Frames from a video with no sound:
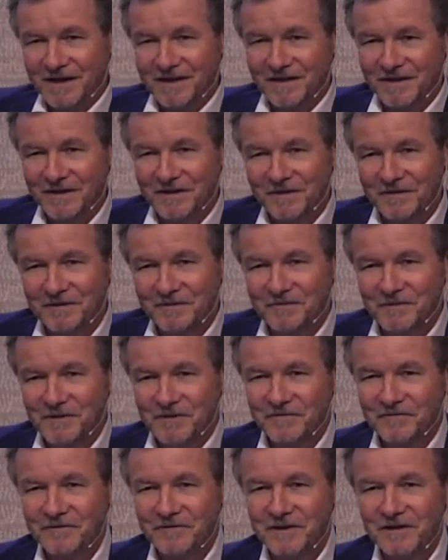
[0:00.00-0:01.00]
uh,
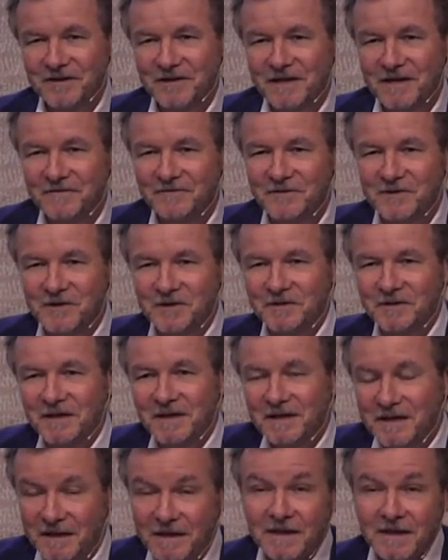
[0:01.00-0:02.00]
with the Philadelphia,
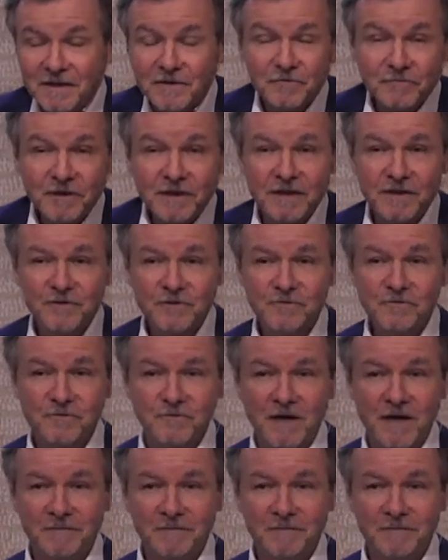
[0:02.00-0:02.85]
it's really true.